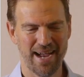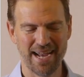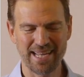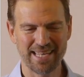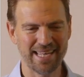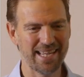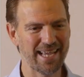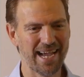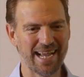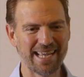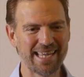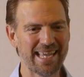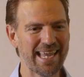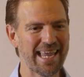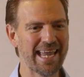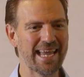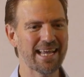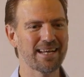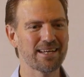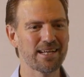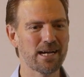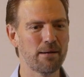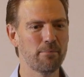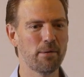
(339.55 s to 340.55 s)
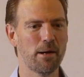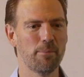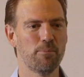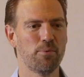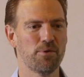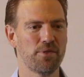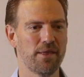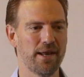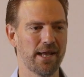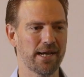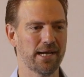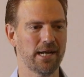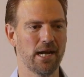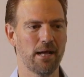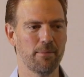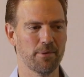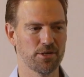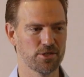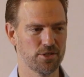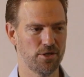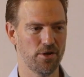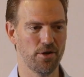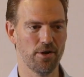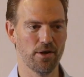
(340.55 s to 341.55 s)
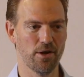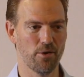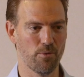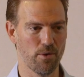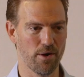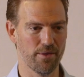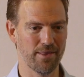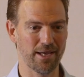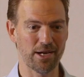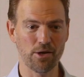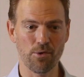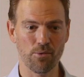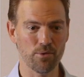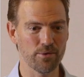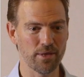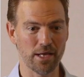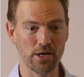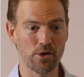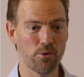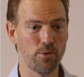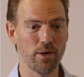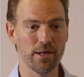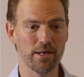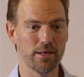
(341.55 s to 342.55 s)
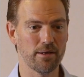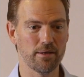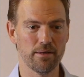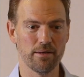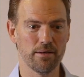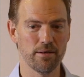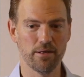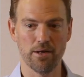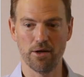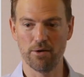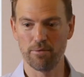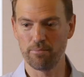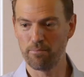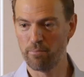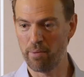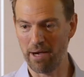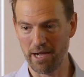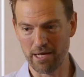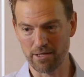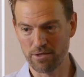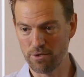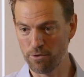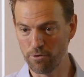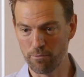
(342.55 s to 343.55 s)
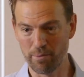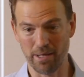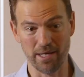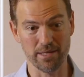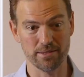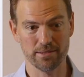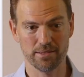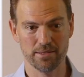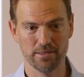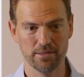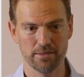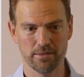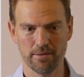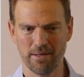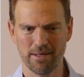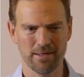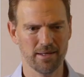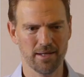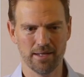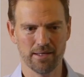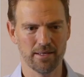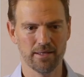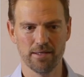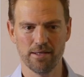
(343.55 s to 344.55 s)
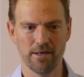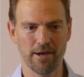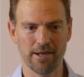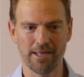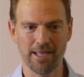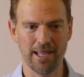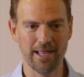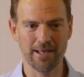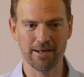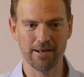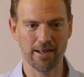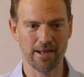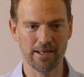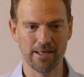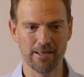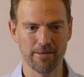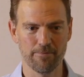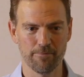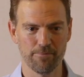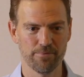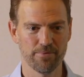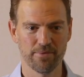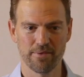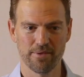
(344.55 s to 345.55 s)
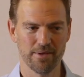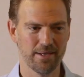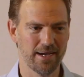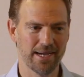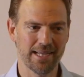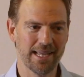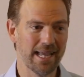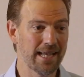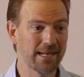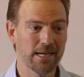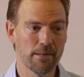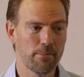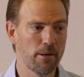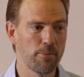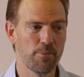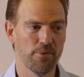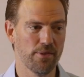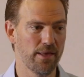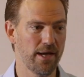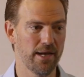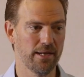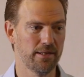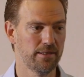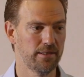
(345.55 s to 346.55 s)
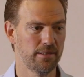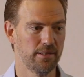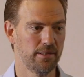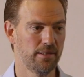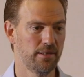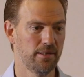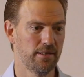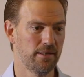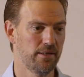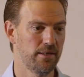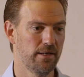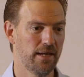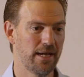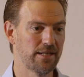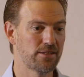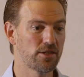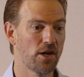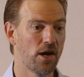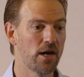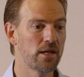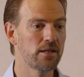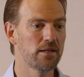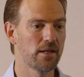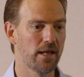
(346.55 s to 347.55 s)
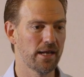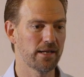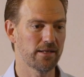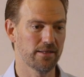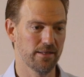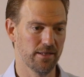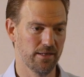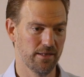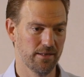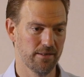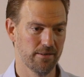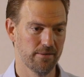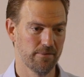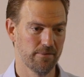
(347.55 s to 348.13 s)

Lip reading: I can't come up with an economic scenario where they quit, buying toothpaste. I can't come up with that. It's unlikely.